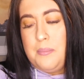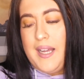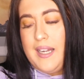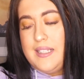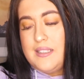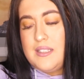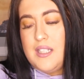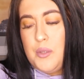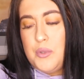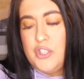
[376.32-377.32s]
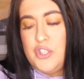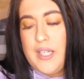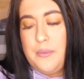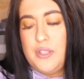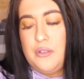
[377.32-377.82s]
palettes that I want to
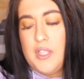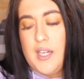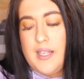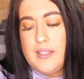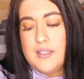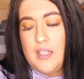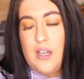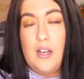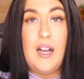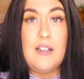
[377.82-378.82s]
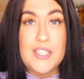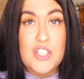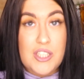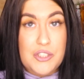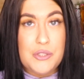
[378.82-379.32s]
share with you guys are, are
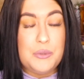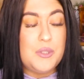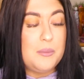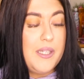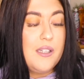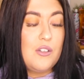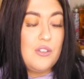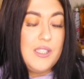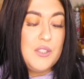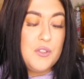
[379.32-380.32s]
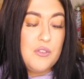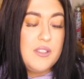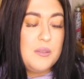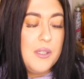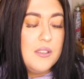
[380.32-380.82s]
actually new to me. I got these for
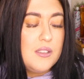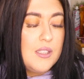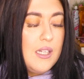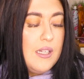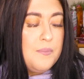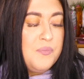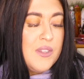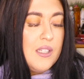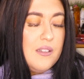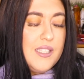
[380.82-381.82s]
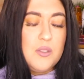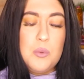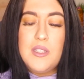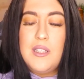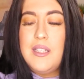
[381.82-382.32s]
Christmas. This
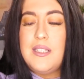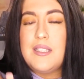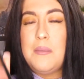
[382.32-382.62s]
one is